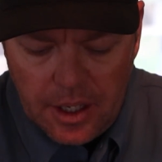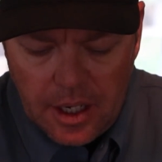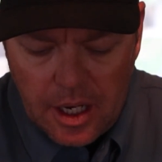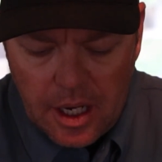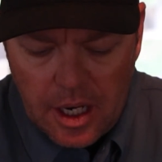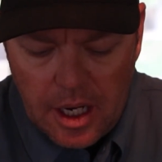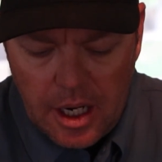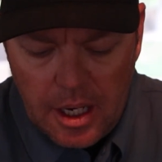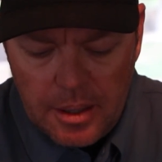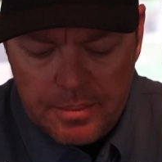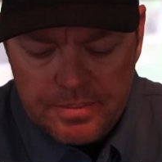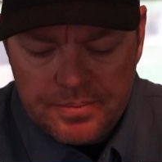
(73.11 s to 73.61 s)

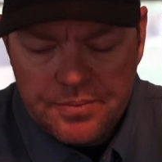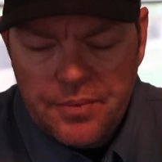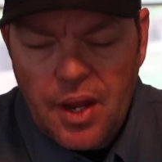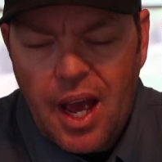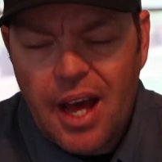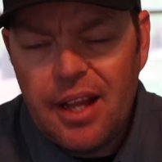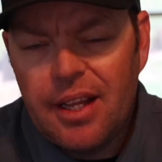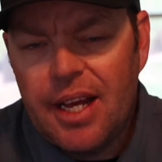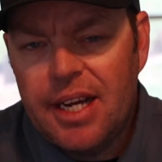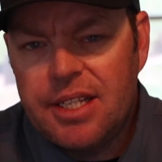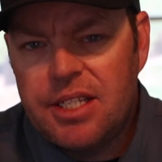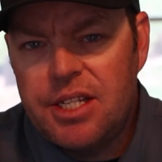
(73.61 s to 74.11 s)

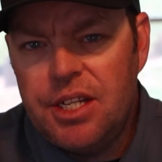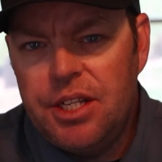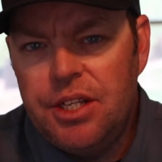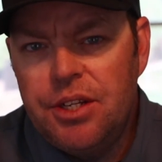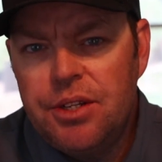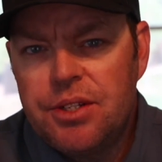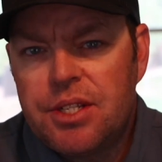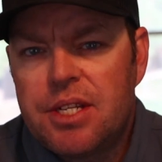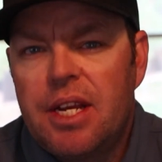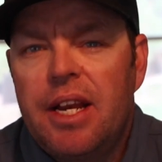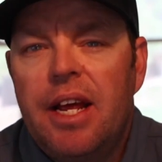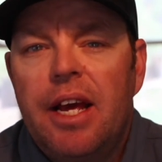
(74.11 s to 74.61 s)
I like to
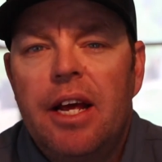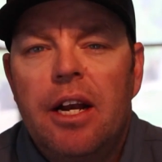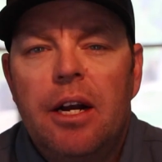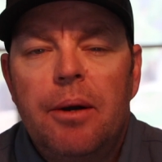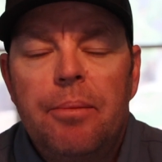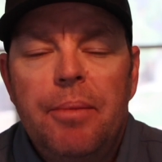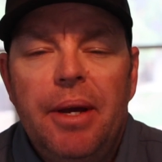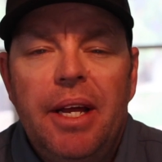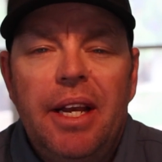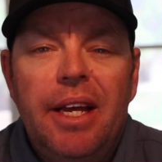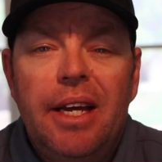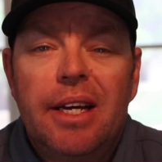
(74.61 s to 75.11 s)
use an
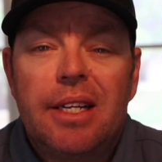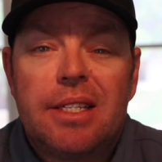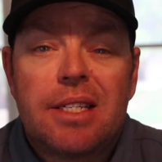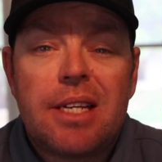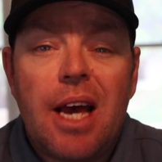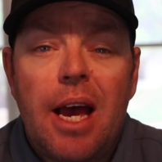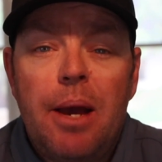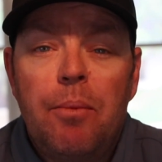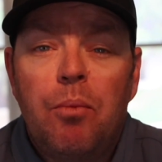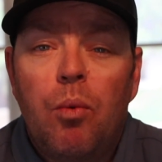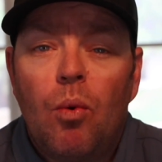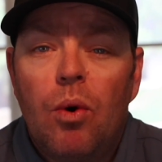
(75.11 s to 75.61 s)
intermediate
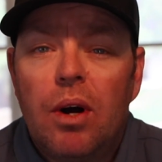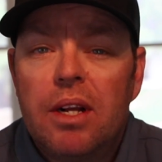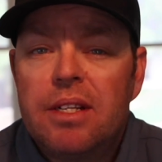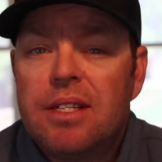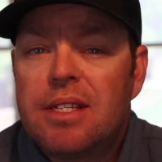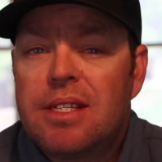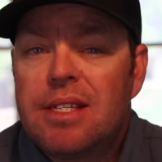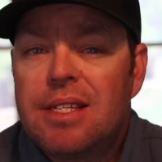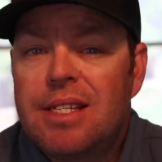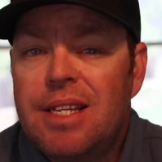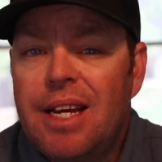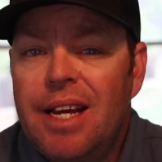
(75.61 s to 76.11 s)
type 1
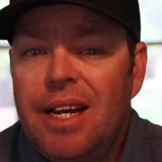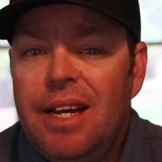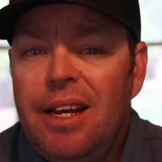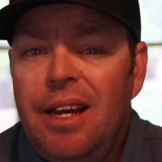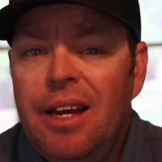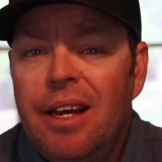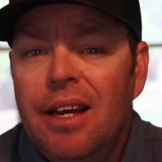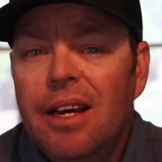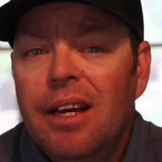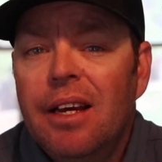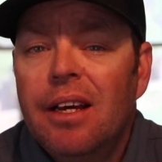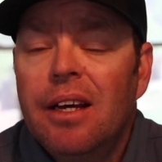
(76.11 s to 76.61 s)

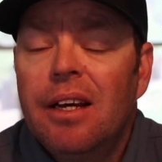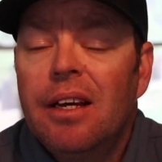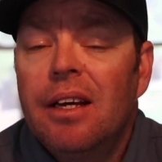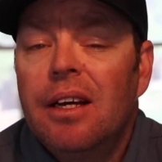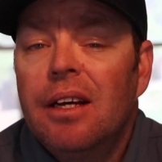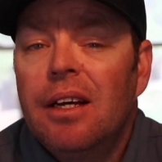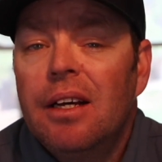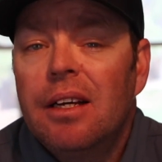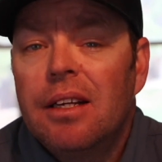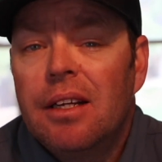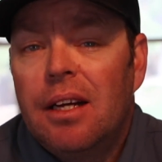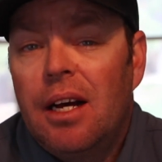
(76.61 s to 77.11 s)

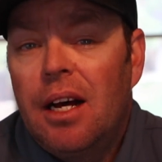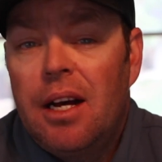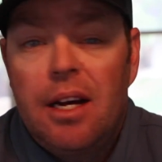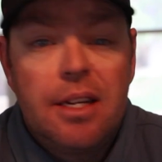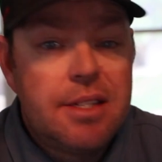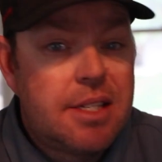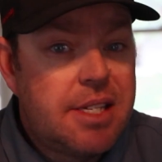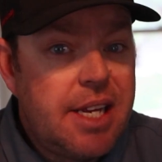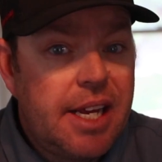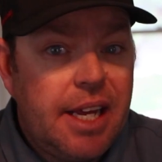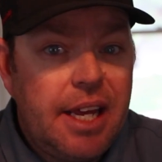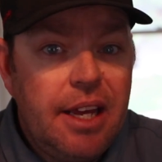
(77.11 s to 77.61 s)

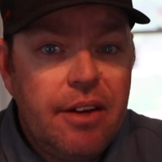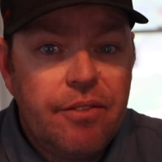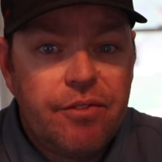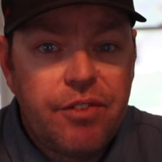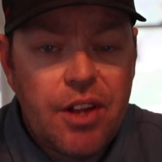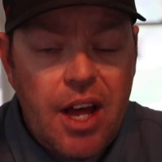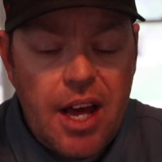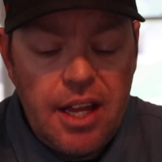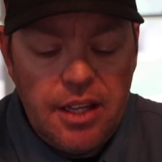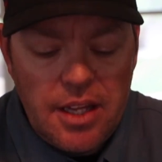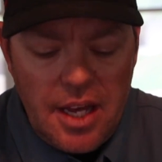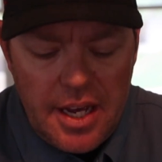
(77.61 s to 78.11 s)
sinking
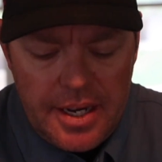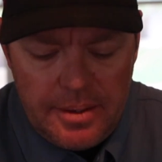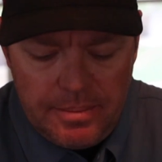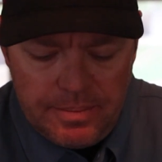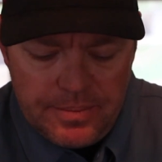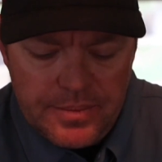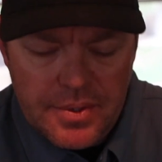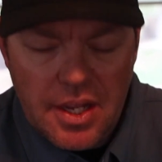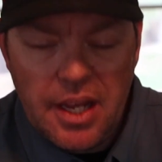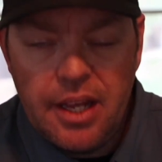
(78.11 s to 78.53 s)
fly line,